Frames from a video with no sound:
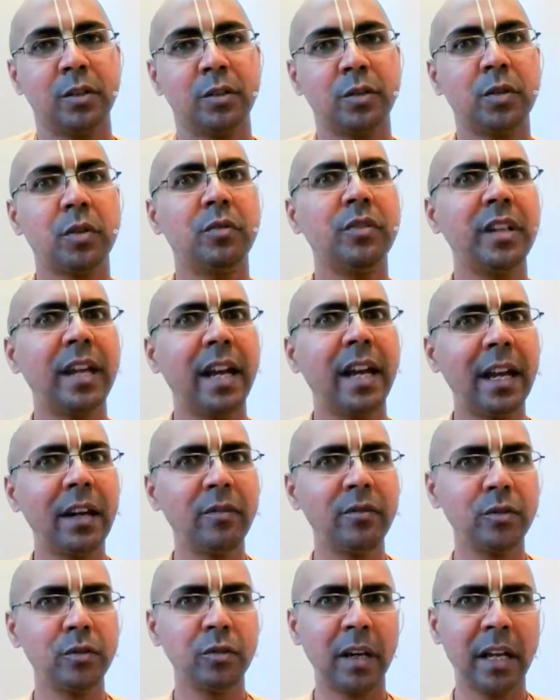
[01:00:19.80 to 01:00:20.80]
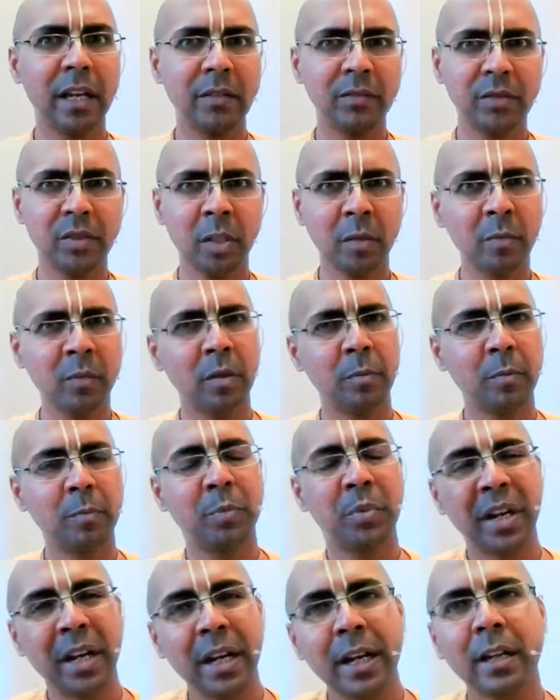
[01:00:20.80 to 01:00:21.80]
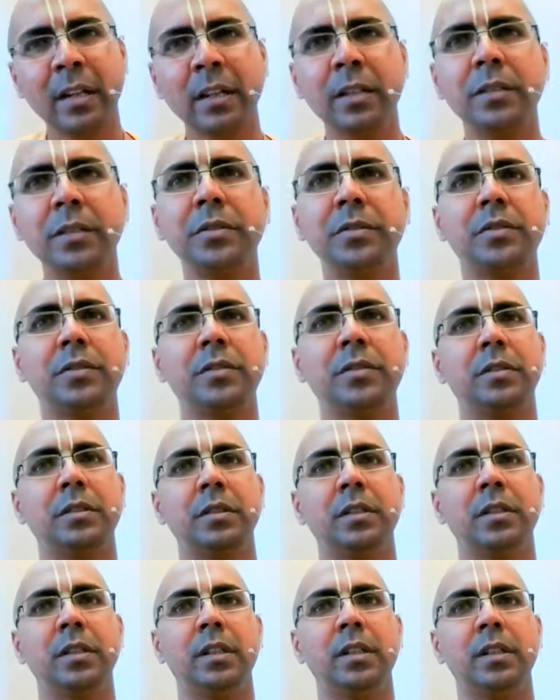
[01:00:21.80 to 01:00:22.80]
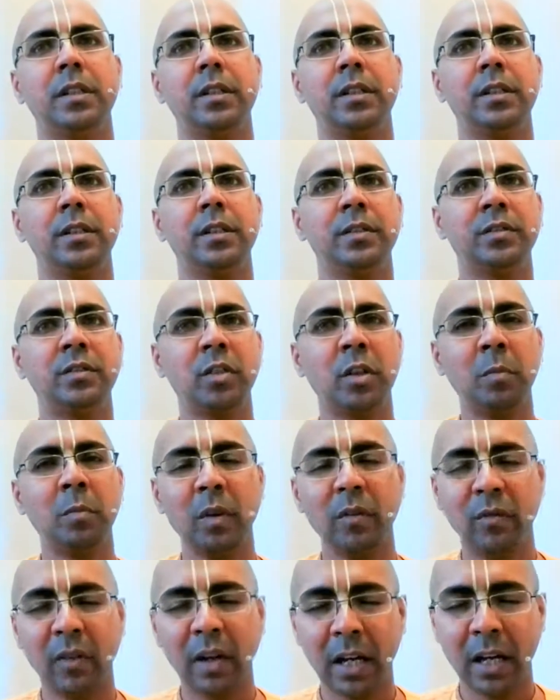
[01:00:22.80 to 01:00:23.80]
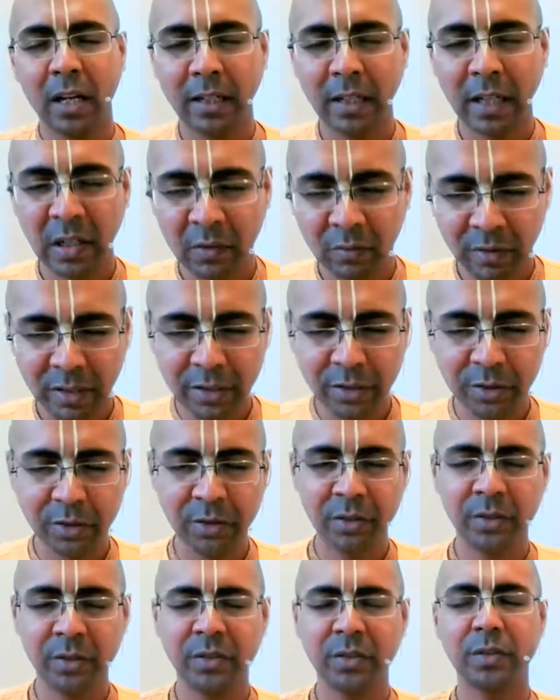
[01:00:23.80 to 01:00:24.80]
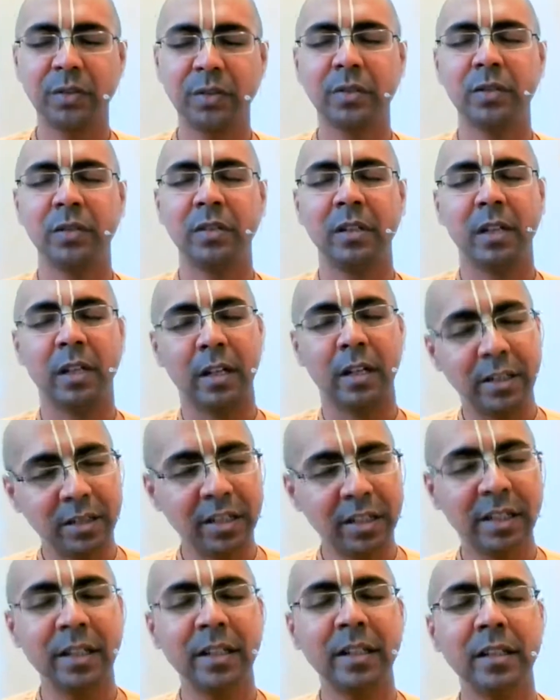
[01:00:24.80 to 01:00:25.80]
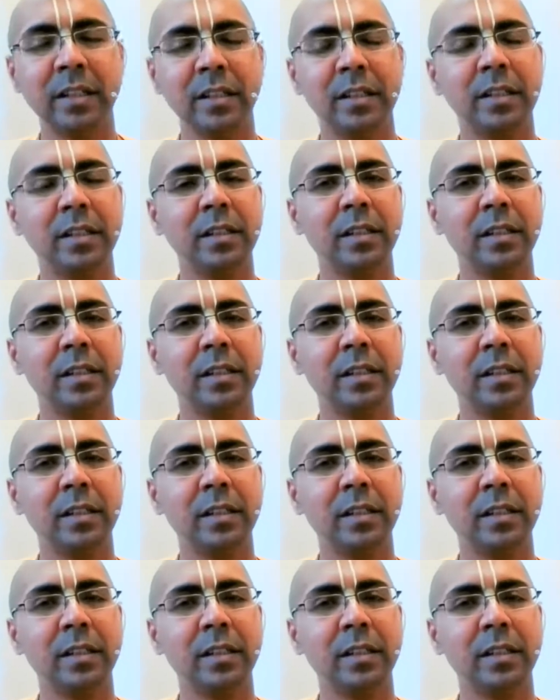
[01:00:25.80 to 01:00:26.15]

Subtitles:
So we have to have some prayers, some of our convictions written,